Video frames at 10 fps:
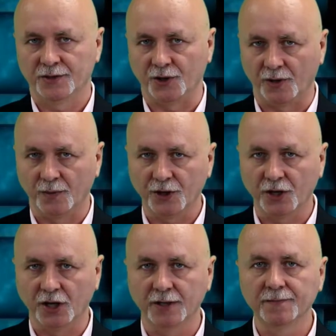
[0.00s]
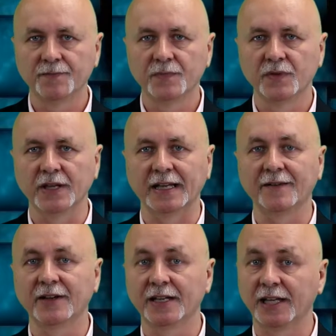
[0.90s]
Starting with the good, then
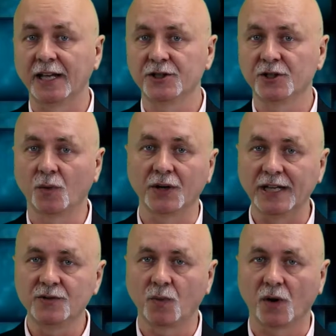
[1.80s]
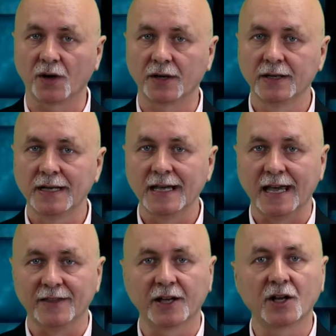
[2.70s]
giving attention to what needs work,
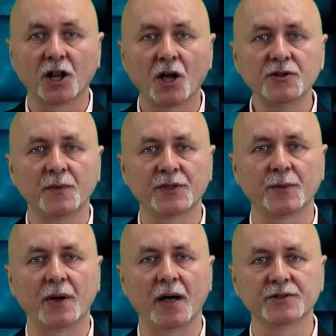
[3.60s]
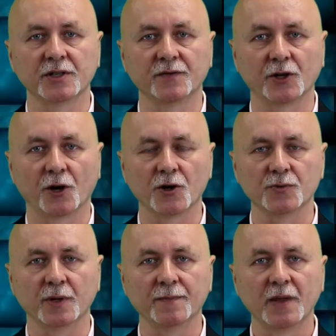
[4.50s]
and then closing with the positive
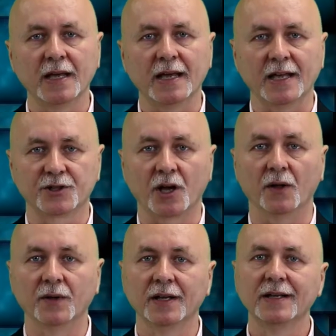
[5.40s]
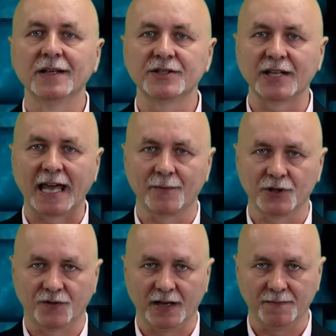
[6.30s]
encouragement is called
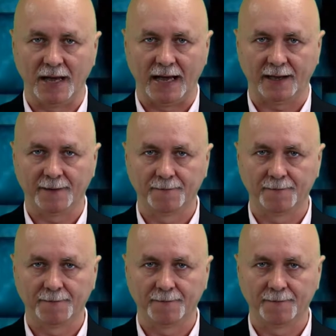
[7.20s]
sandwich feedback.